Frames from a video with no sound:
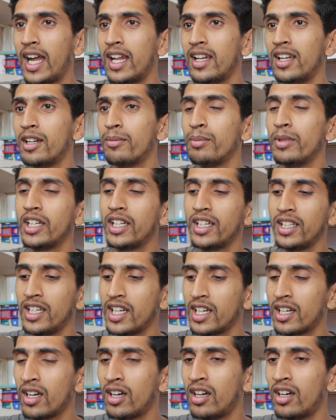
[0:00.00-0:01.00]
and let me
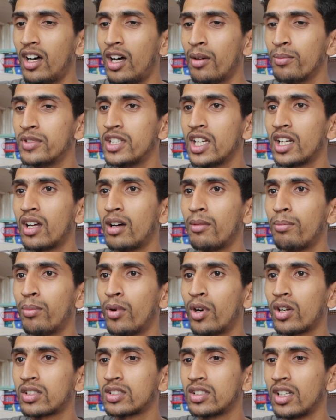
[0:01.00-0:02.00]
create a object
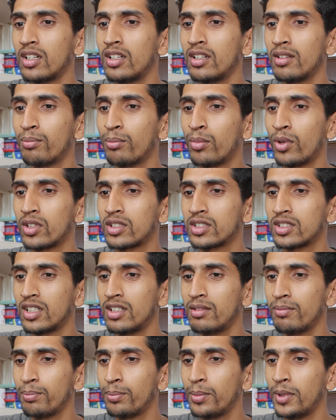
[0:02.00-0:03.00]
of
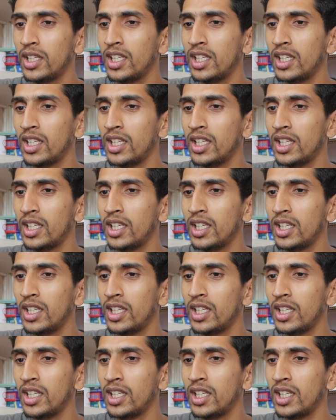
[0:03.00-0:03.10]
person